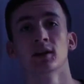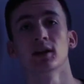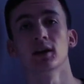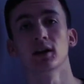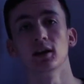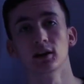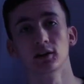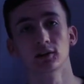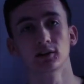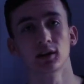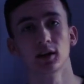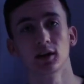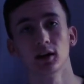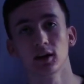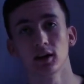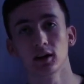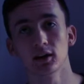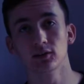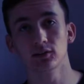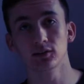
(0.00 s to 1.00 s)
is
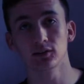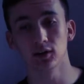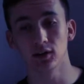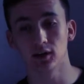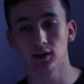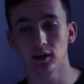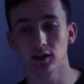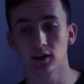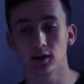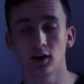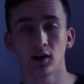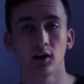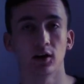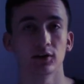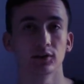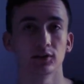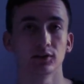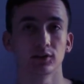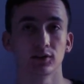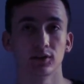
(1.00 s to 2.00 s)
to
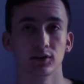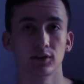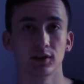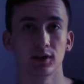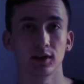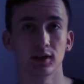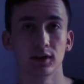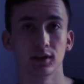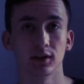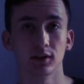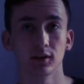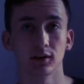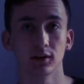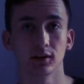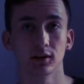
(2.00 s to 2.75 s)
enhance the